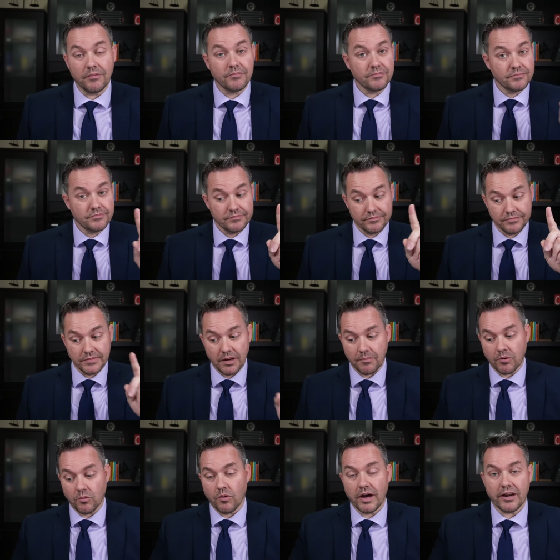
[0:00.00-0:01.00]
Well,
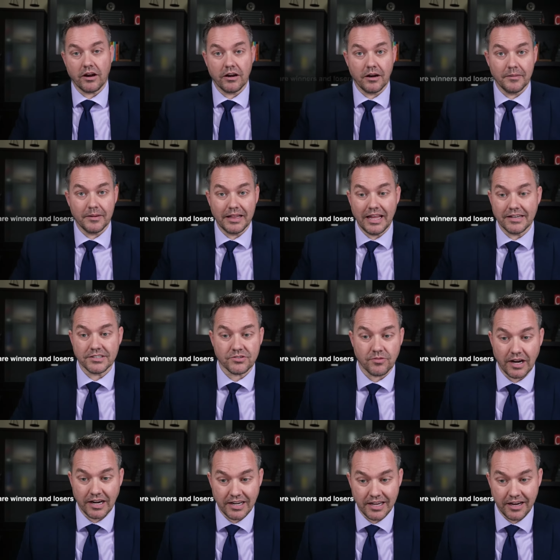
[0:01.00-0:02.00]
number one on our
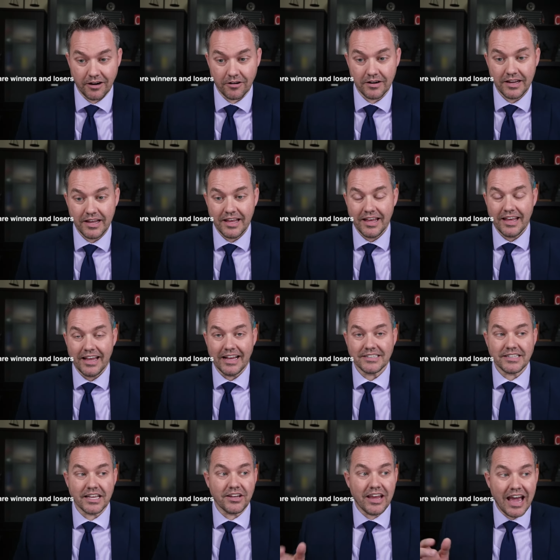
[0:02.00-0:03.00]
list right here
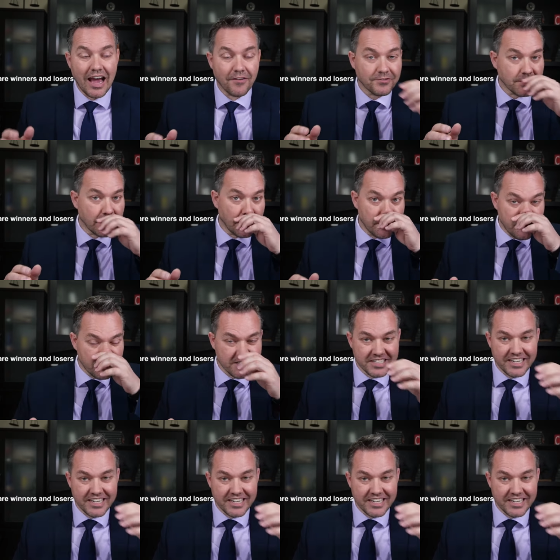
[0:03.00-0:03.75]
is that you have to